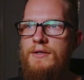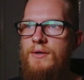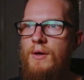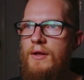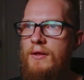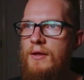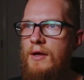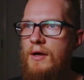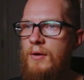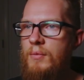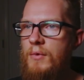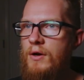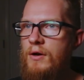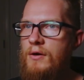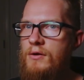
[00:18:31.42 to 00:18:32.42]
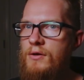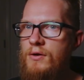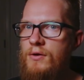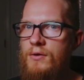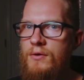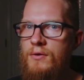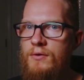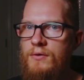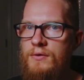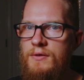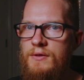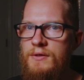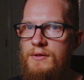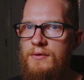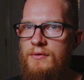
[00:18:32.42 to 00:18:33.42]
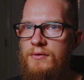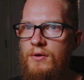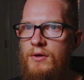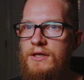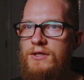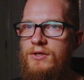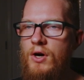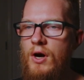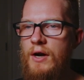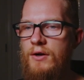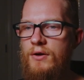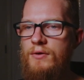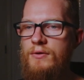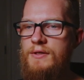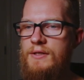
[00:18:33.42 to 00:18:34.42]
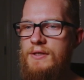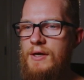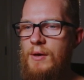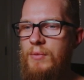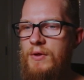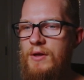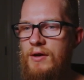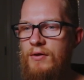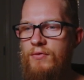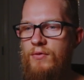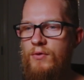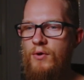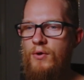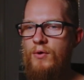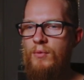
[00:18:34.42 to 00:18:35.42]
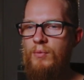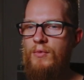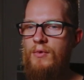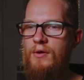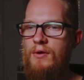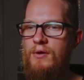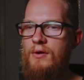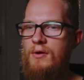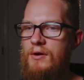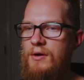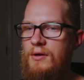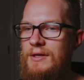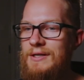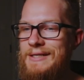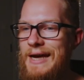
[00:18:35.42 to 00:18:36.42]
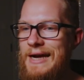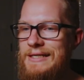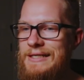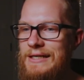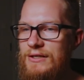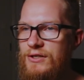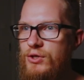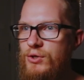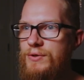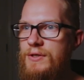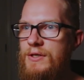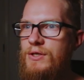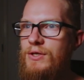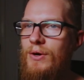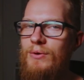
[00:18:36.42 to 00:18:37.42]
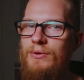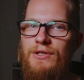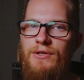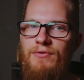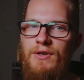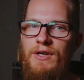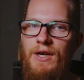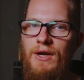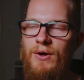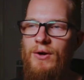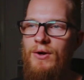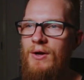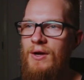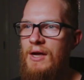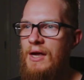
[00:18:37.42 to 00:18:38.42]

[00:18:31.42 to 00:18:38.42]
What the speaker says: so I think I'm gonna use, or at least try and use something from the dating do's and don'ts video.